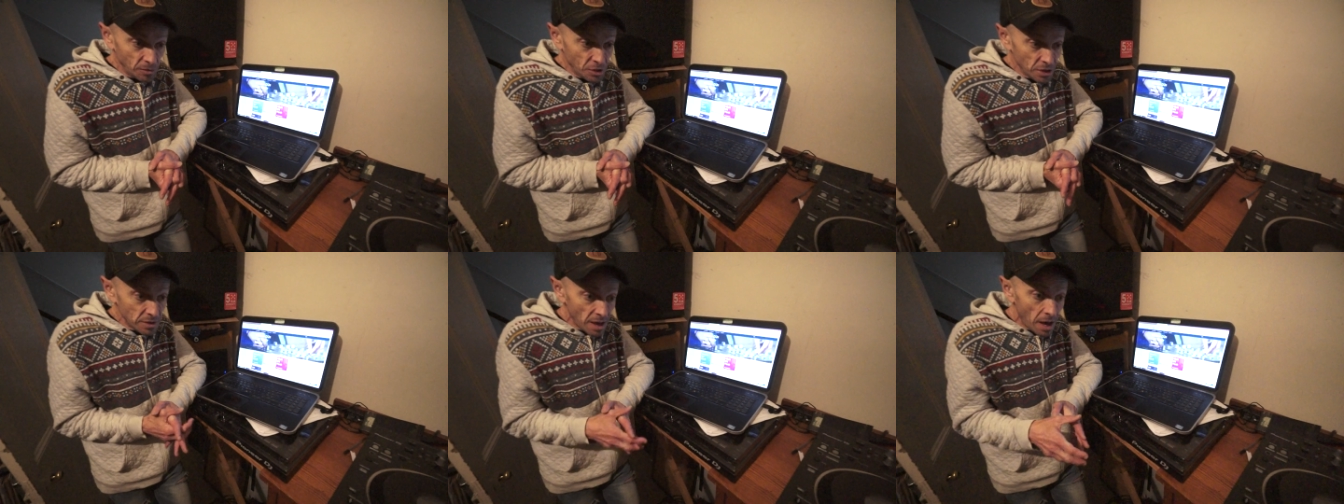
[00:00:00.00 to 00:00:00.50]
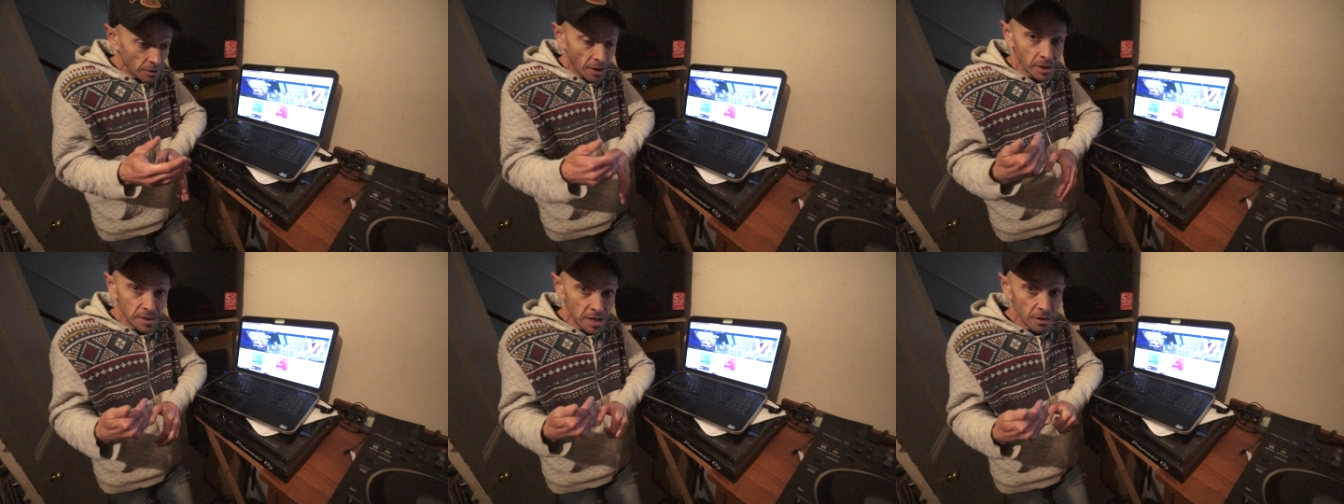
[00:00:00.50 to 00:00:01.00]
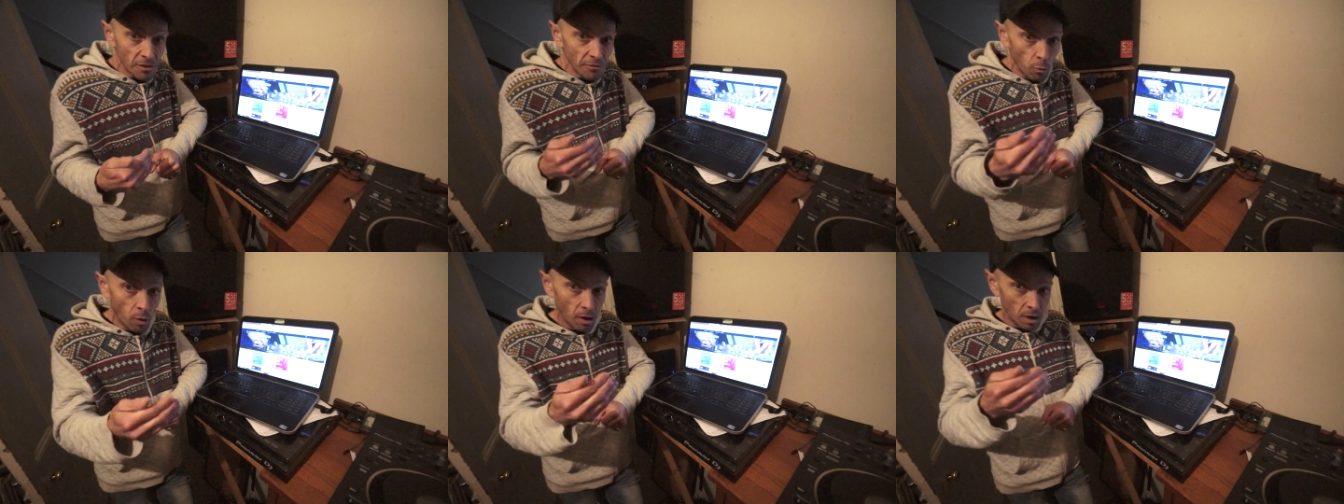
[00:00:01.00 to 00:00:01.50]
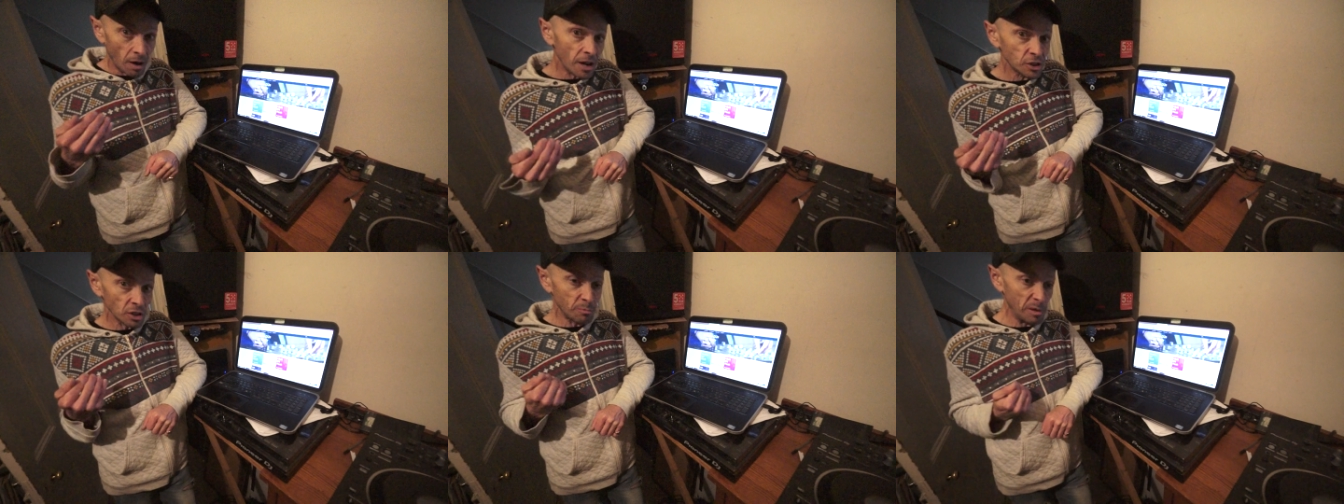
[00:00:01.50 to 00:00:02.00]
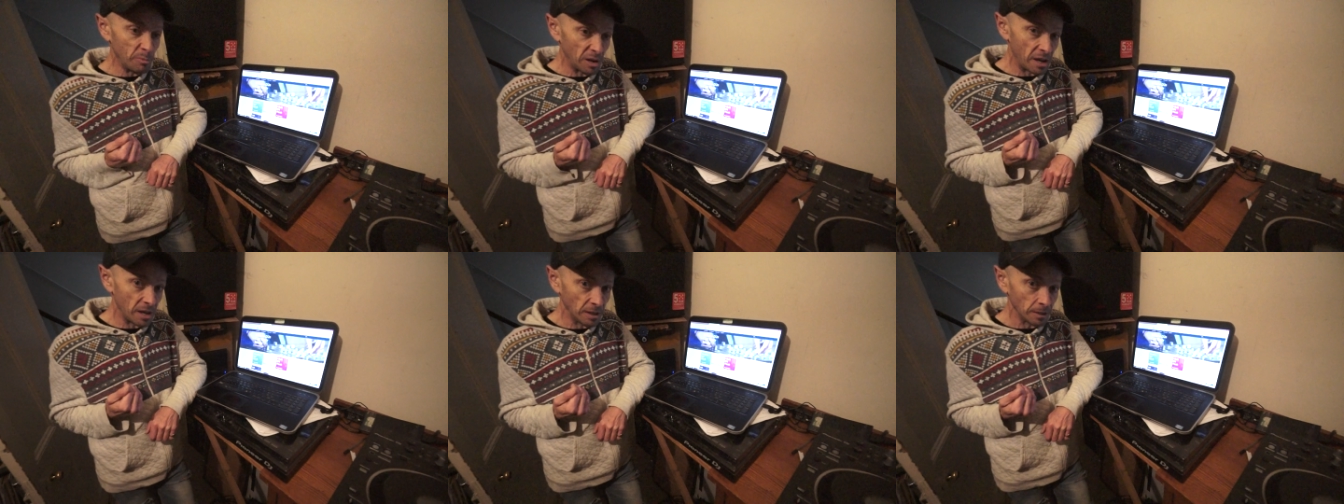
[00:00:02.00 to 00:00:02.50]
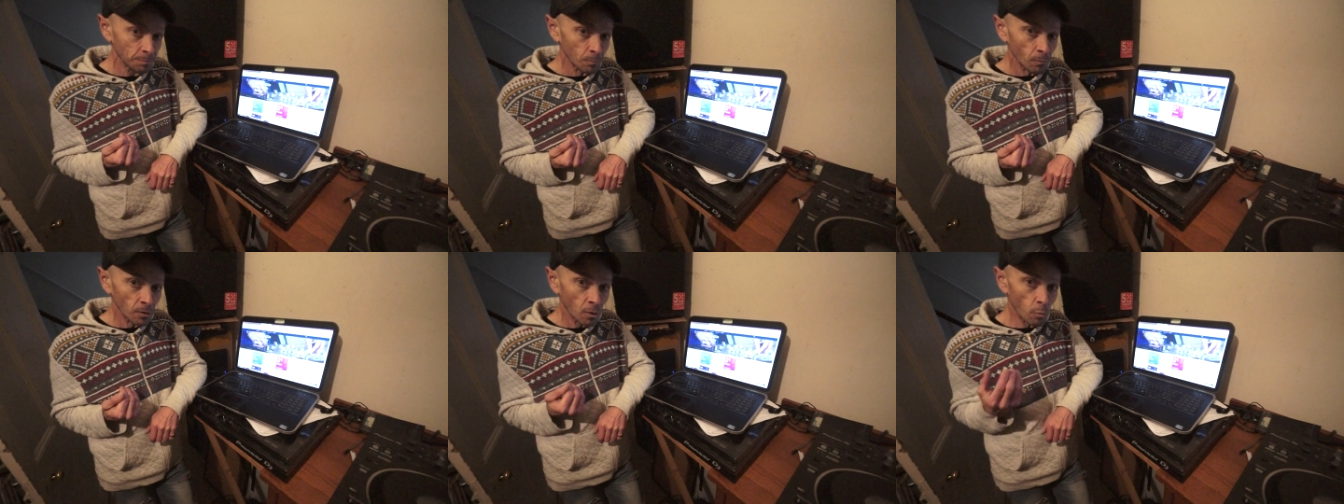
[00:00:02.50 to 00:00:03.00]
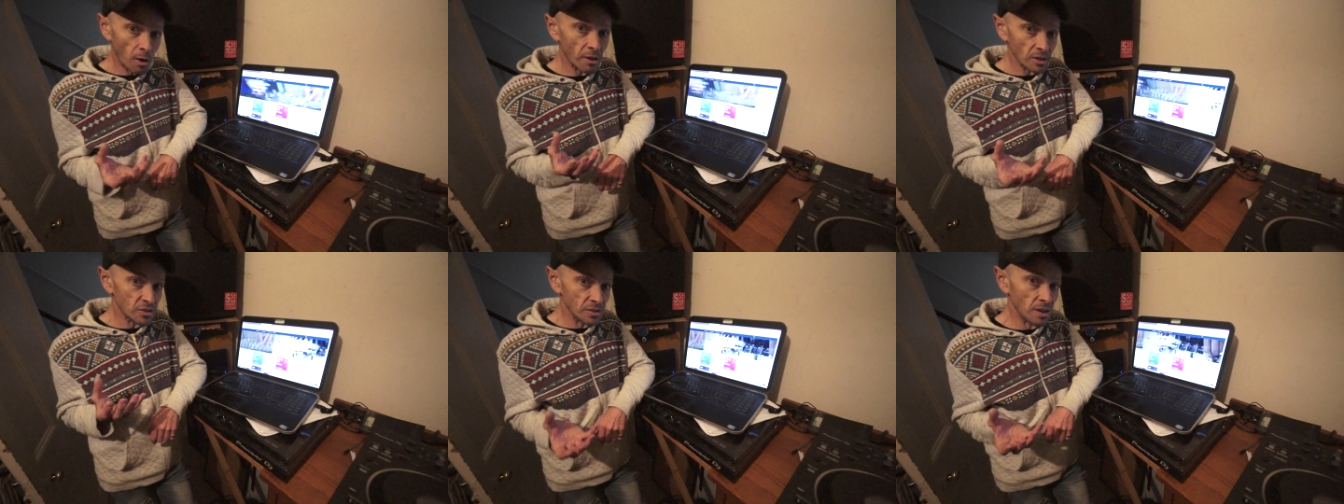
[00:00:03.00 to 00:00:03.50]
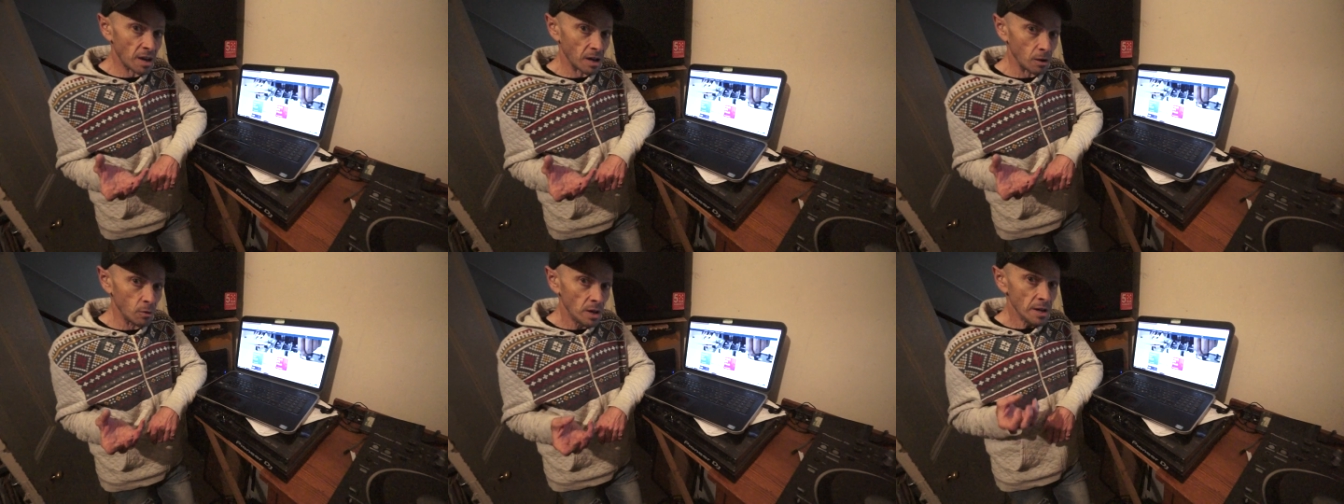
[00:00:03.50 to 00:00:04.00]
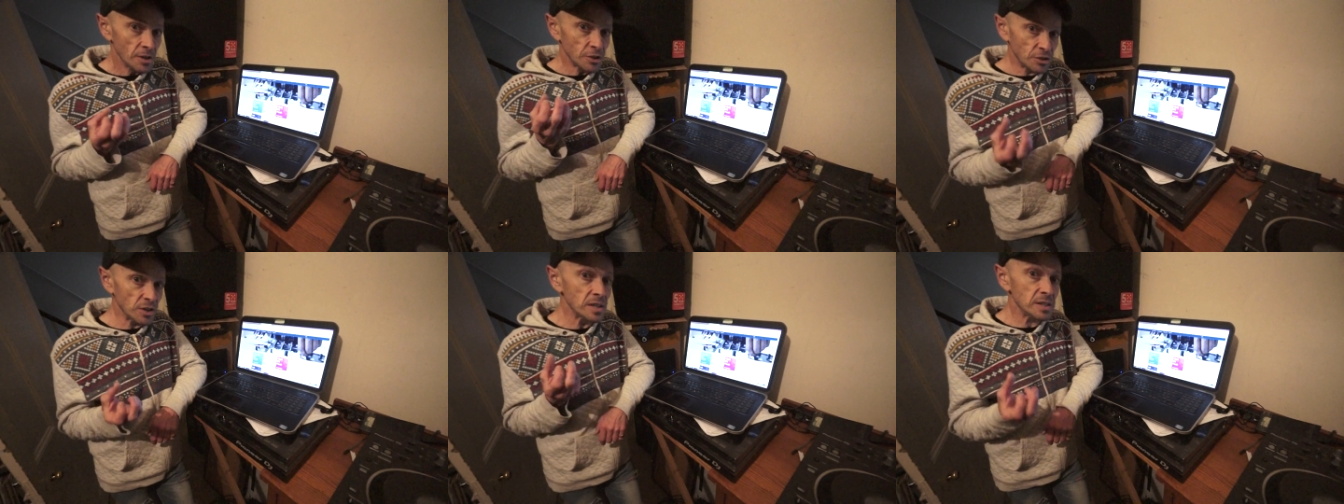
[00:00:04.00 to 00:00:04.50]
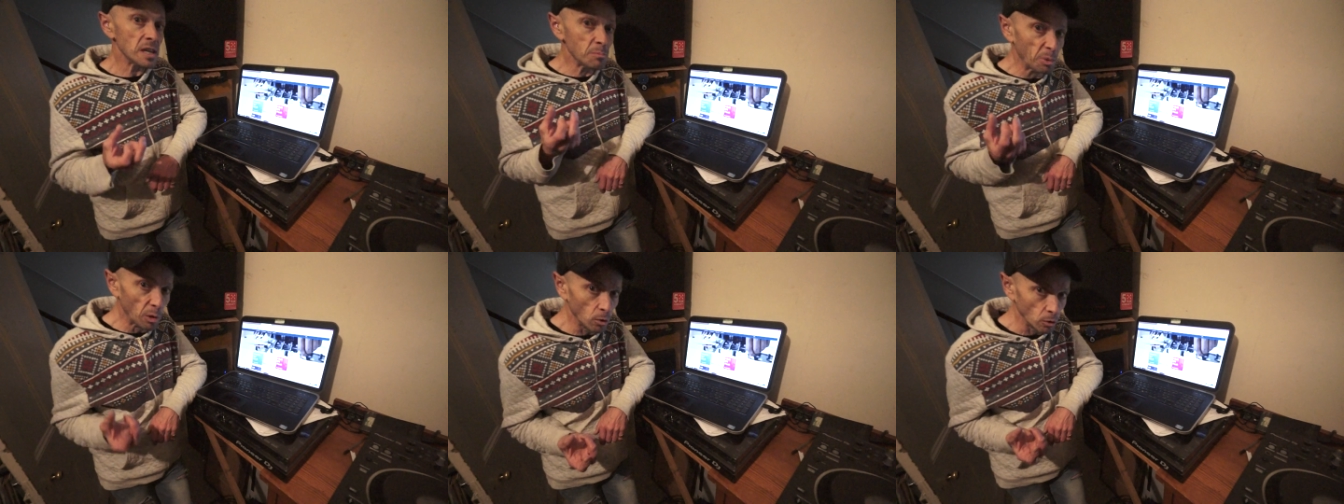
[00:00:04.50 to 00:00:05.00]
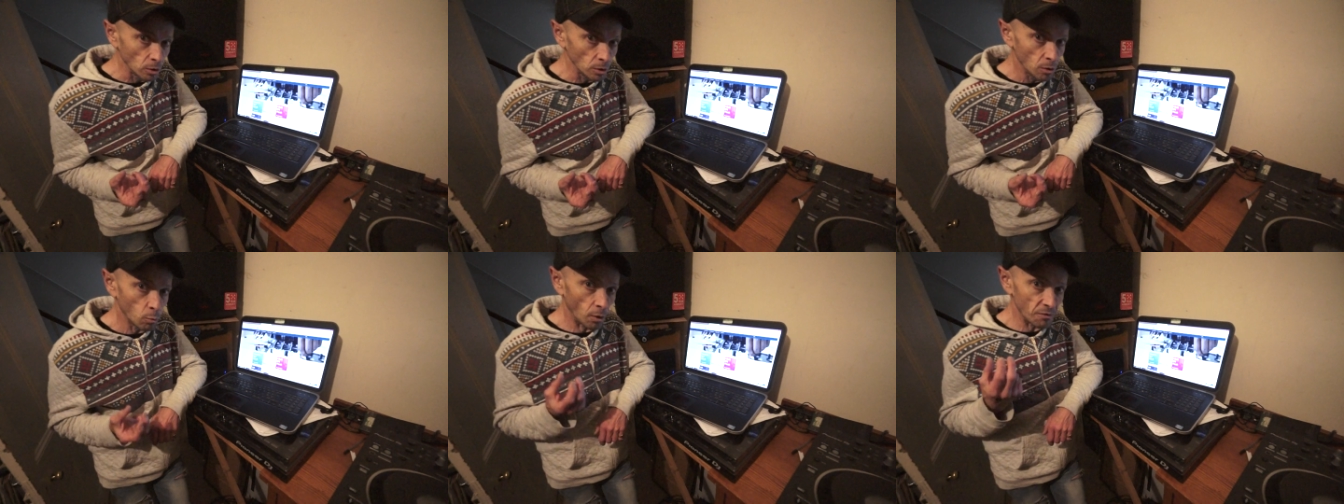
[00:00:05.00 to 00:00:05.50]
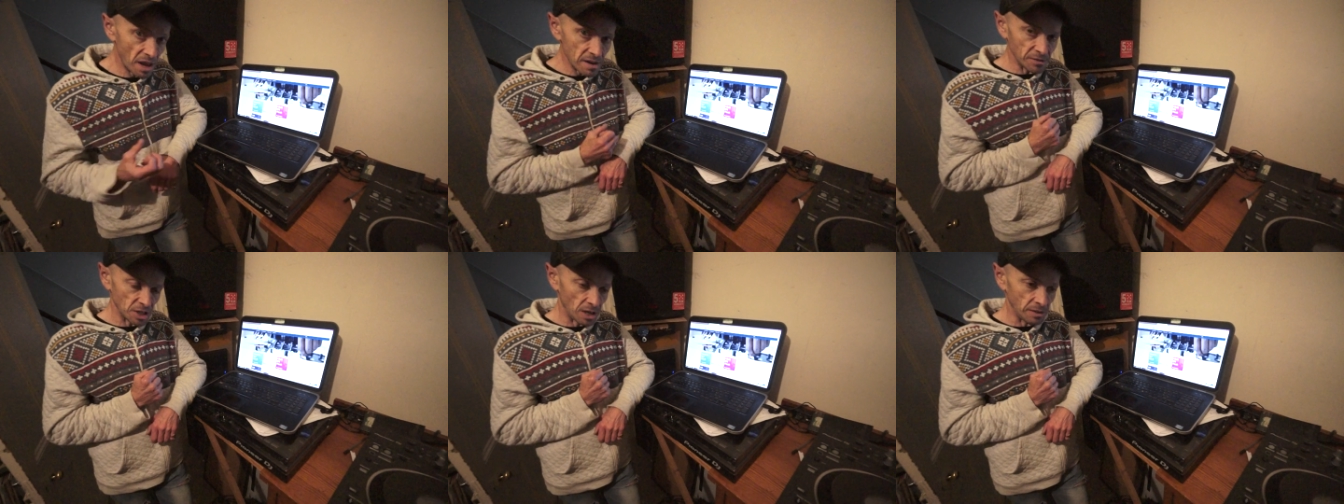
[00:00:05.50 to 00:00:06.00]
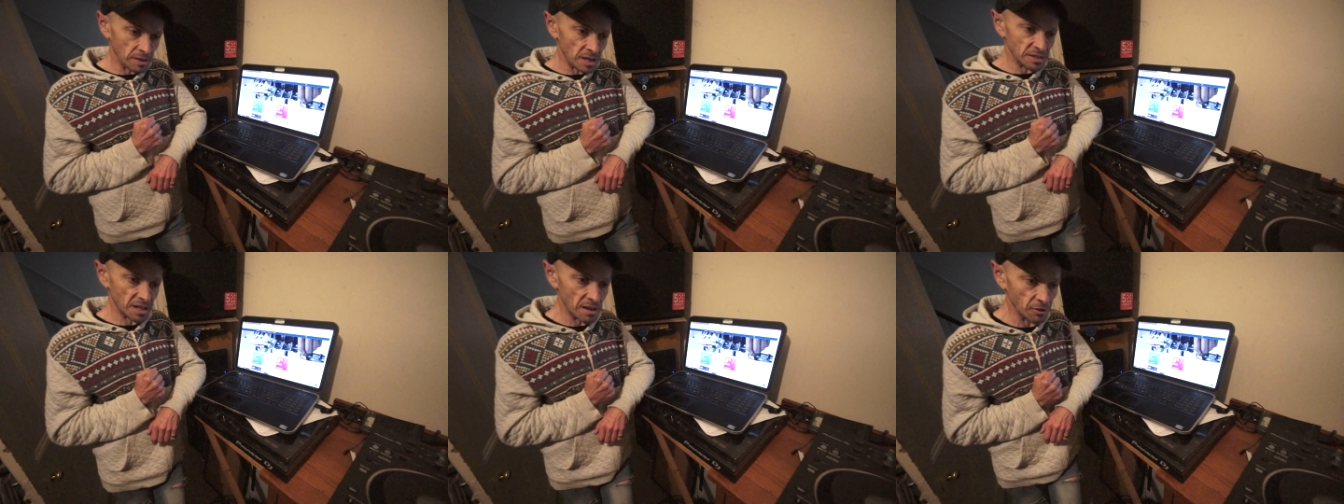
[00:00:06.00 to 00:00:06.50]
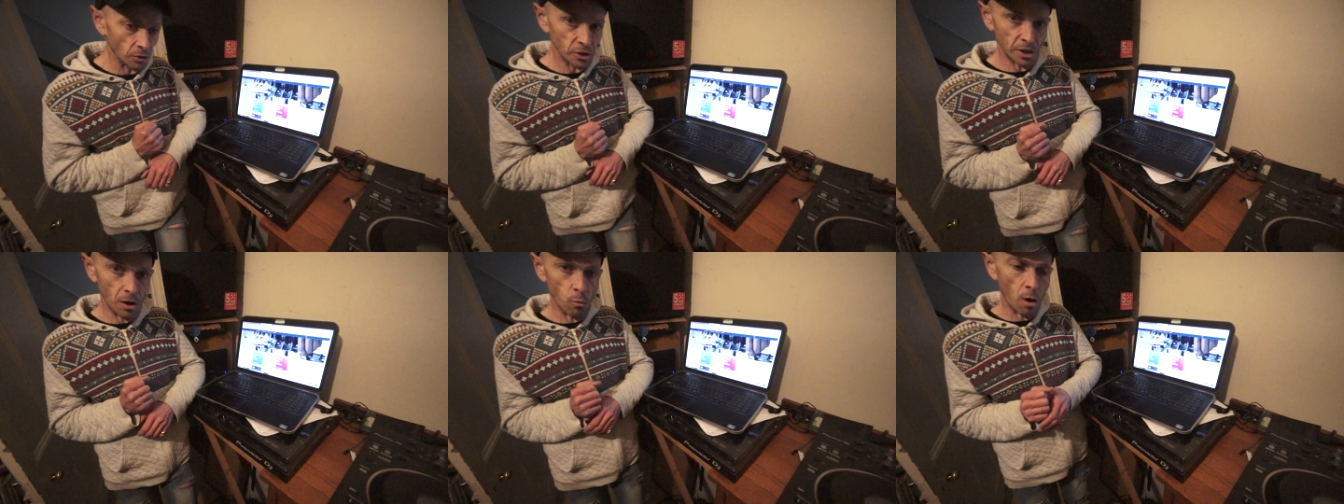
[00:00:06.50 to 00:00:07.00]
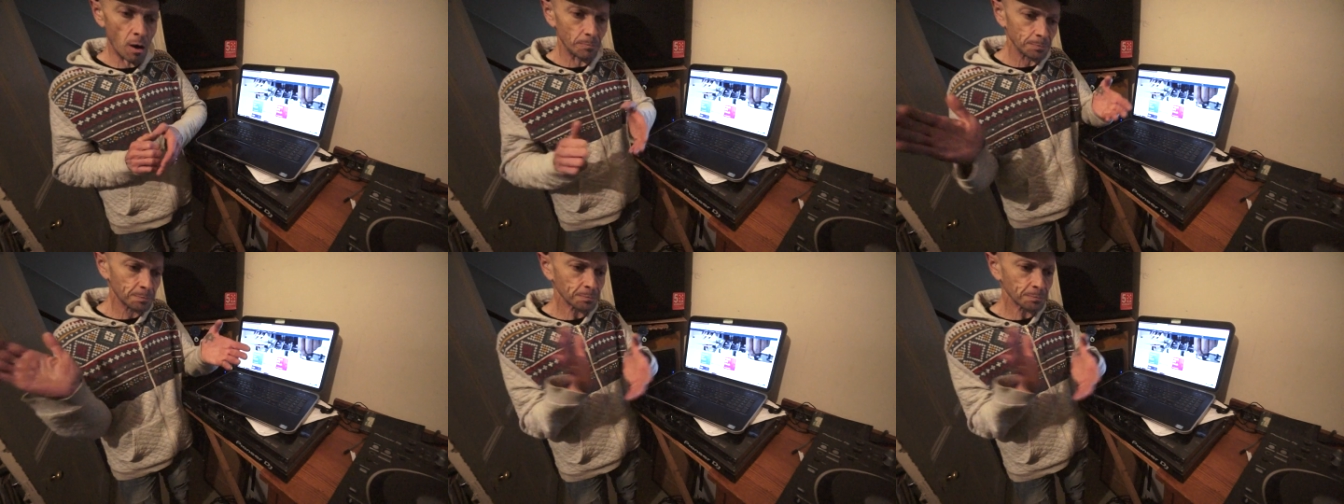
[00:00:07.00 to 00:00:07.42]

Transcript: to get an idea of what I should be playing. Whereas now, CD Pool, what they've done is they've gone, you know what?